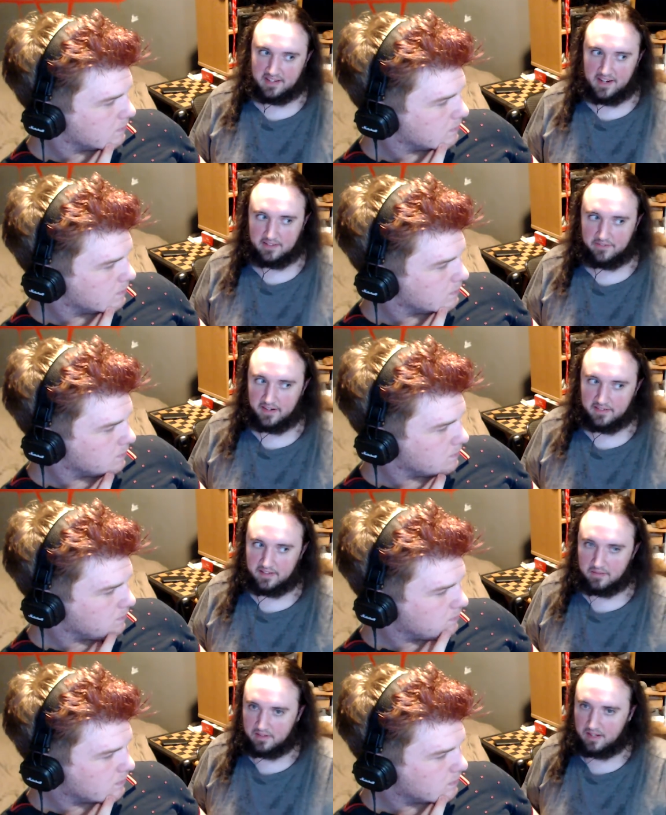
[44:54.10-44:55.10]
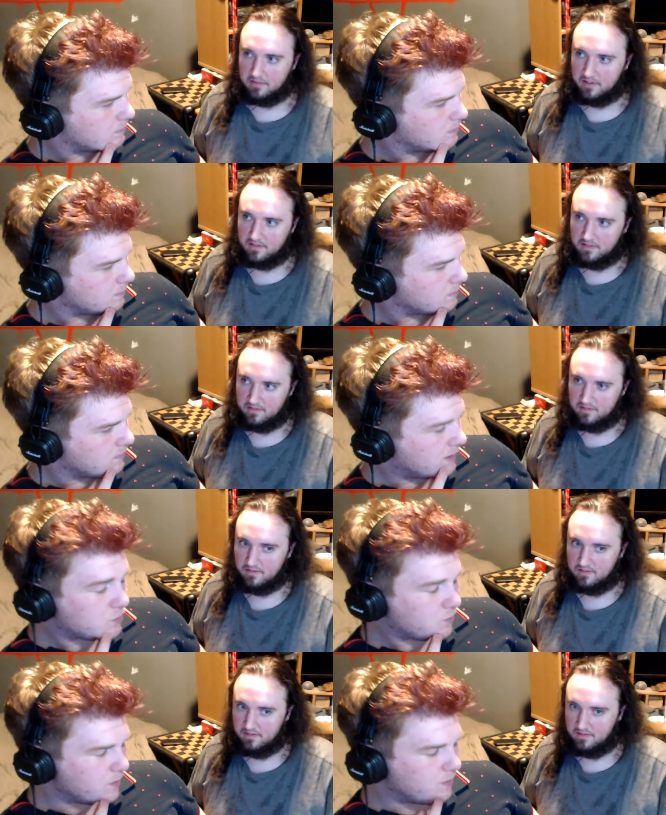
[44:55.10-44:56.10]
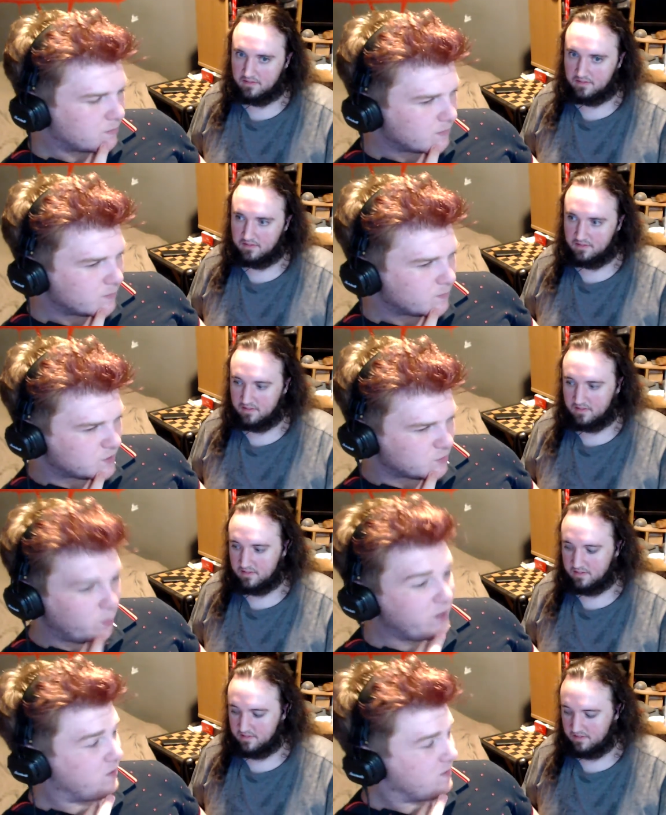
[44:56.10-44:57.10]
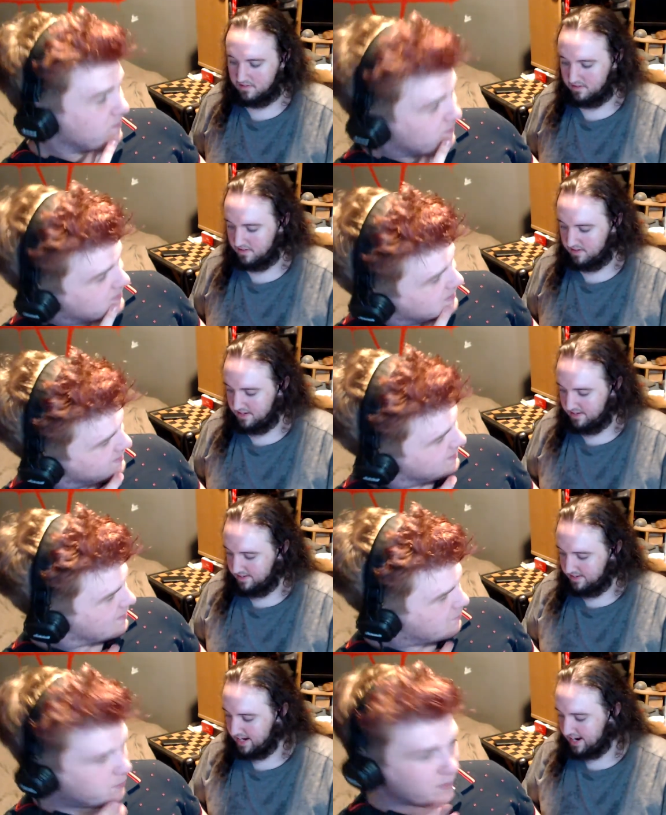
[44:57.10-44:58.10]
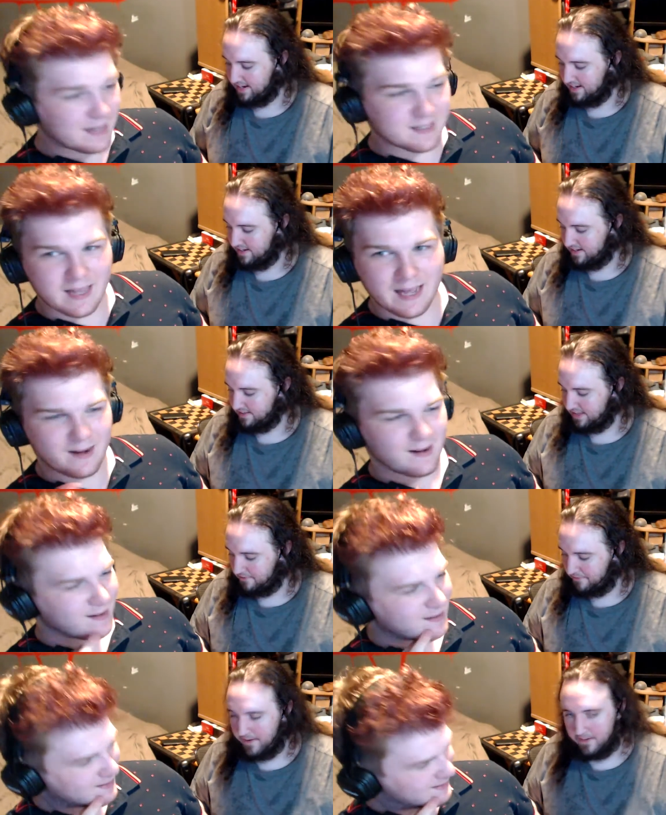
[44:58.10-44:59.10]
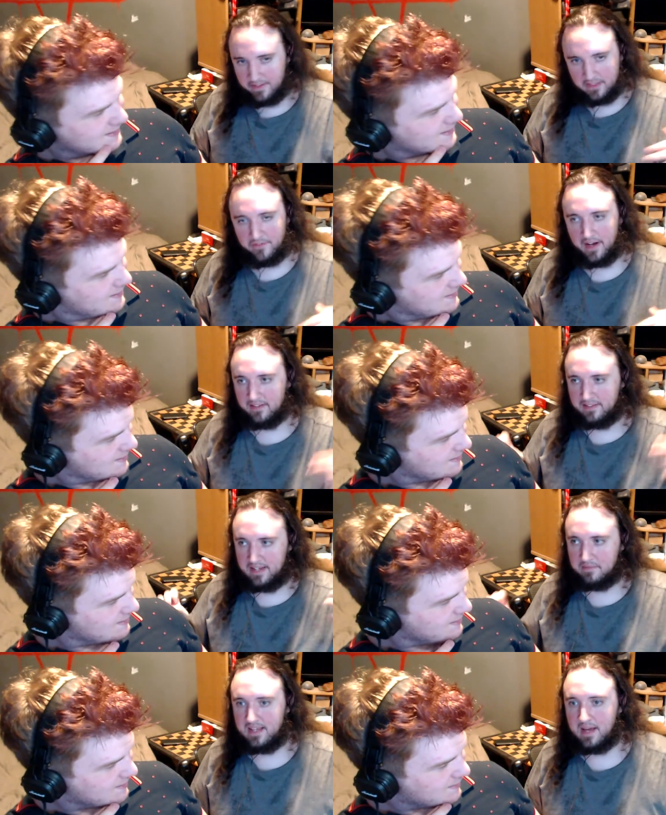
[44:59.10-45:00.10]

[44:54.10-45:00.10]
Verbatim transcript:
Speaker 1: not the final CMC episode. That's true, which is weird. But yeah. we'll get to that. That felt like the final CMC